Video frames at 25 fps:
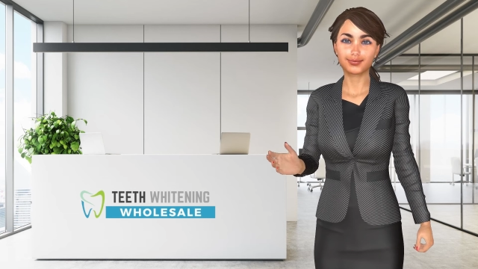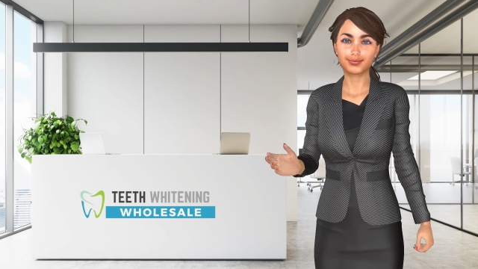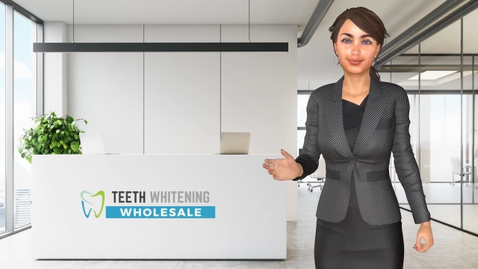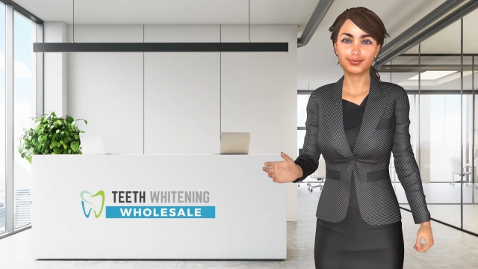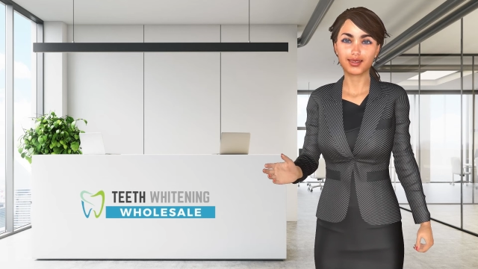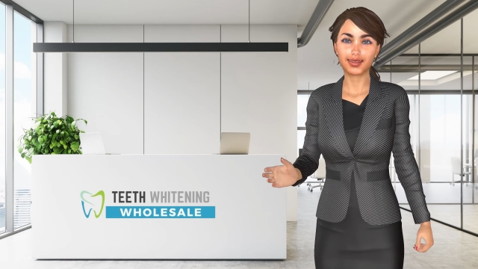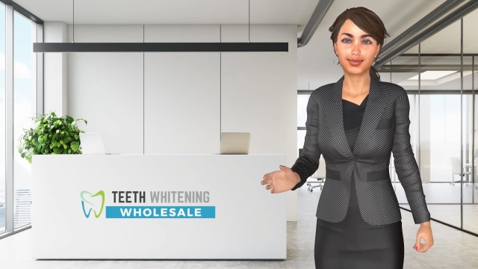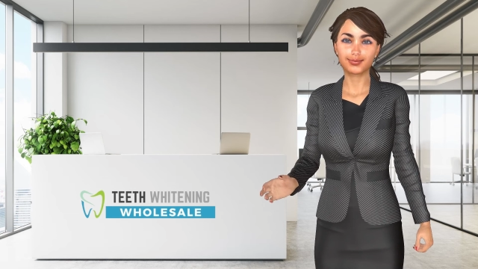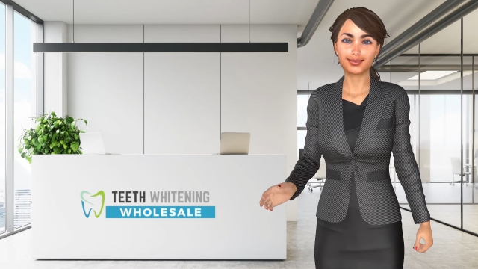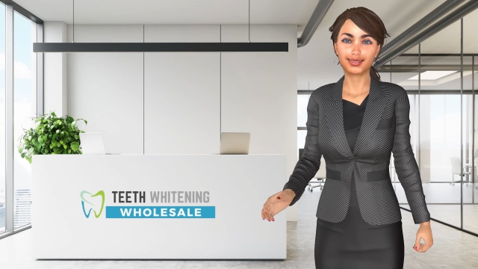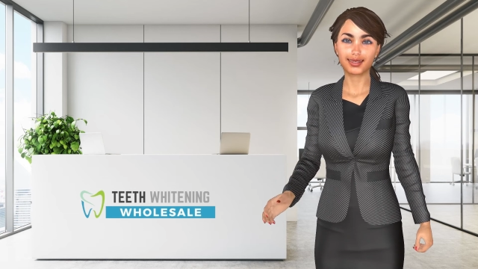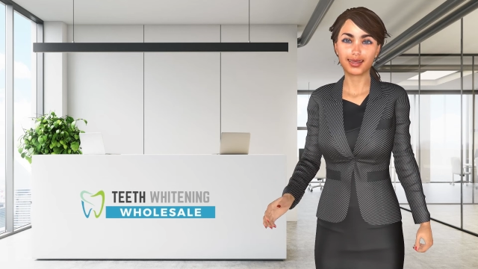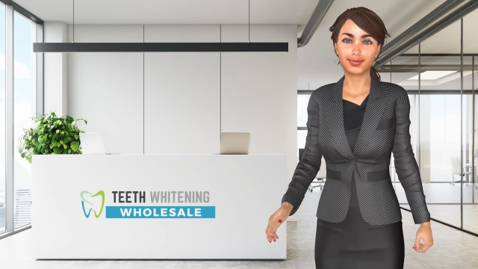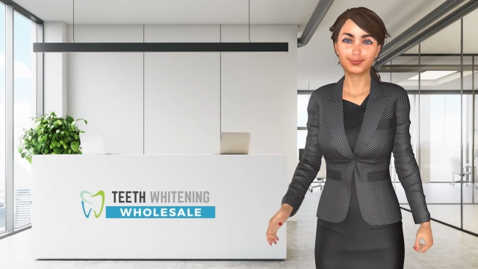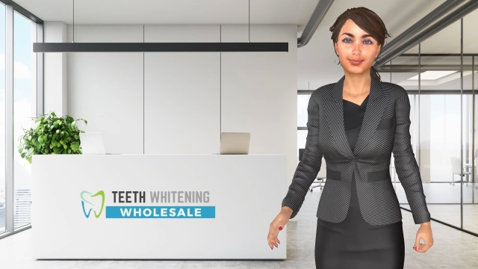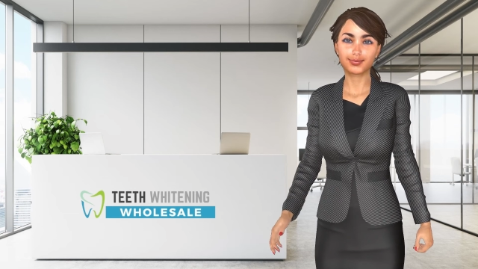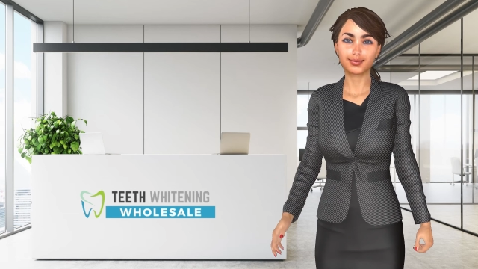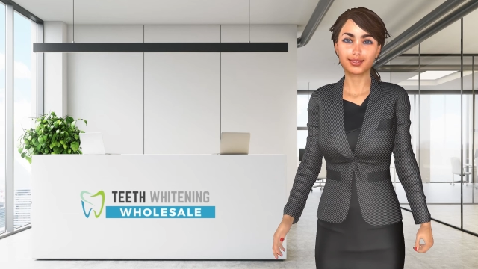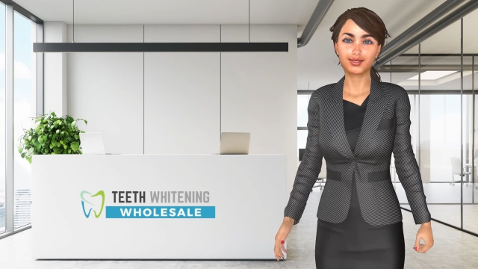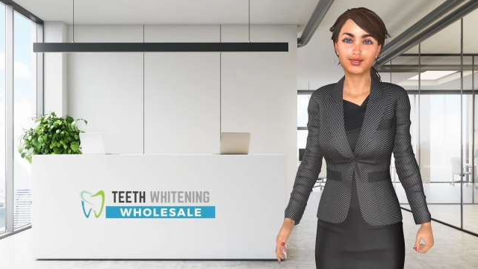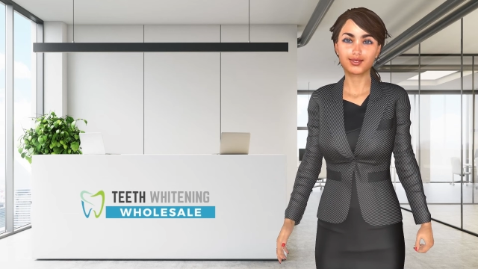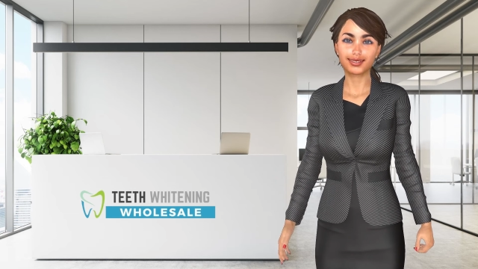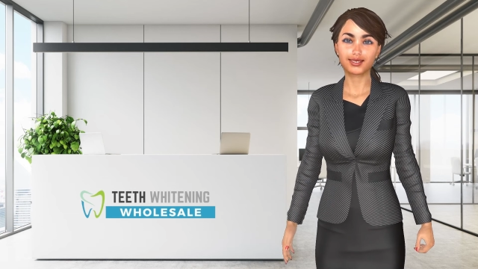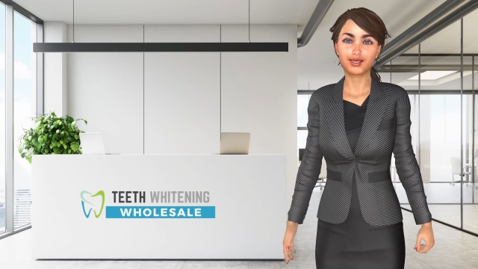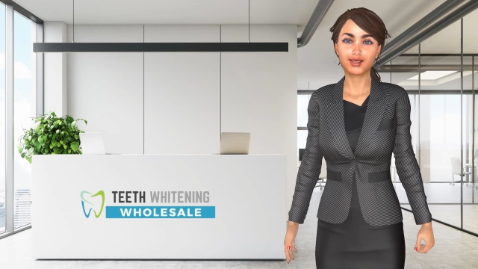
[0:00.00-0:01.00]
And we have
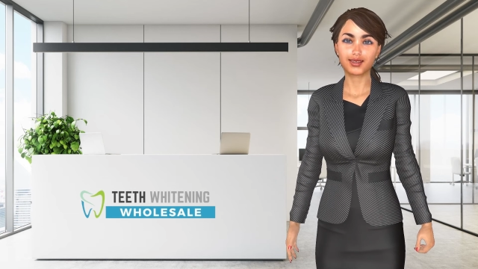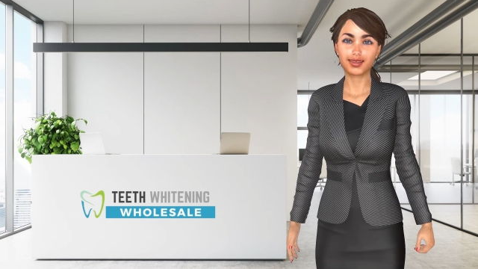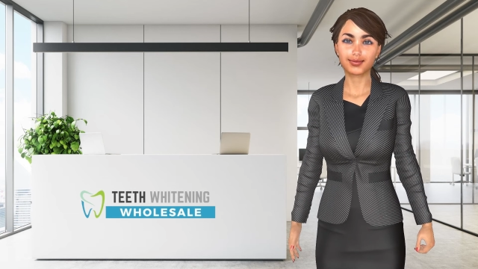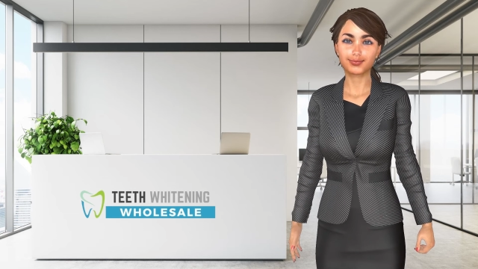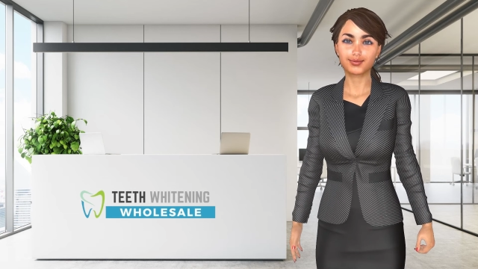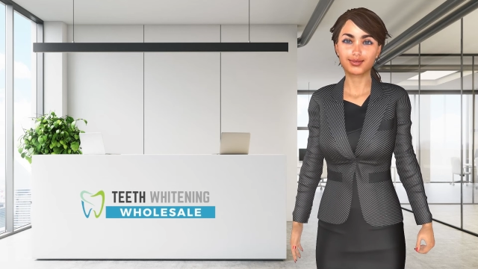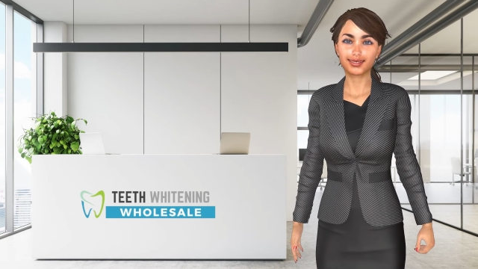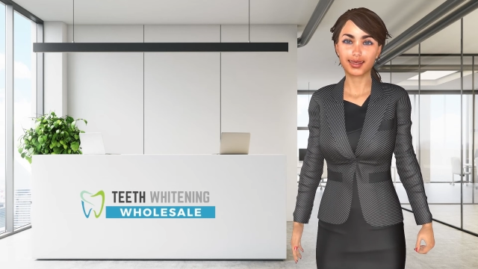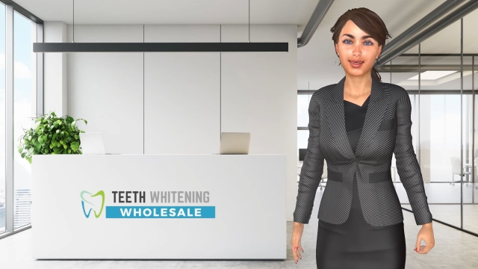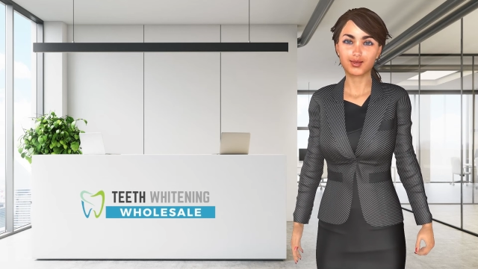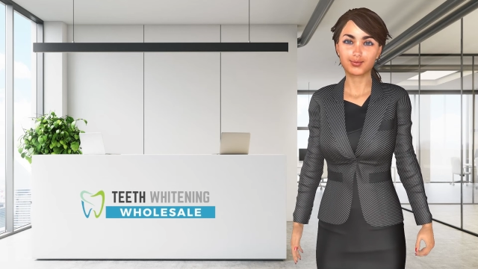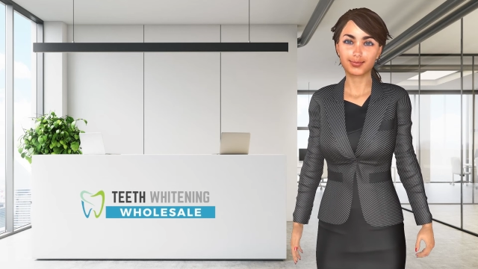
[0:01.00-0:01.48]
6 months